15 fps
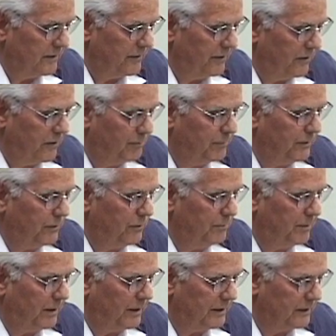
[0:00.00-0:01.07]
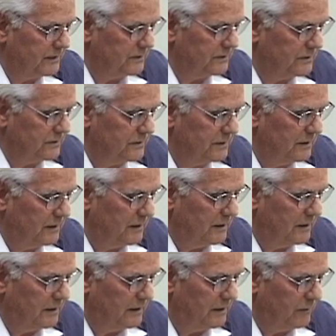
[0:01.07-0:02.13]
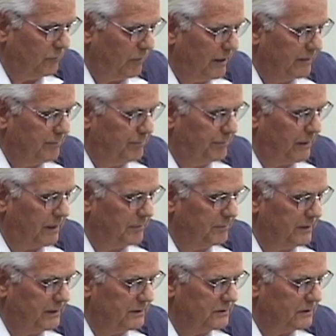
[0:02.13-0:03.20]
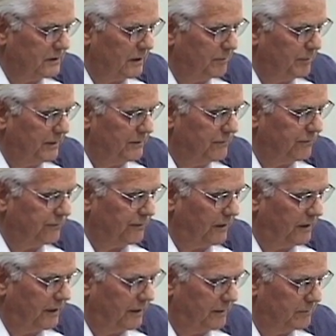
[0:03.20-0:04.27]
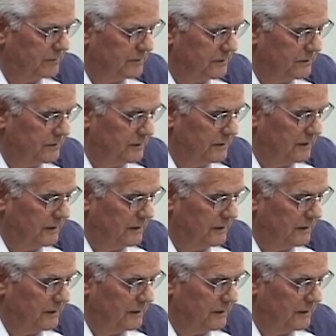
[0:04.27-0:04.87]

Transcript: There are blue bonnets, and red poppies cupping flames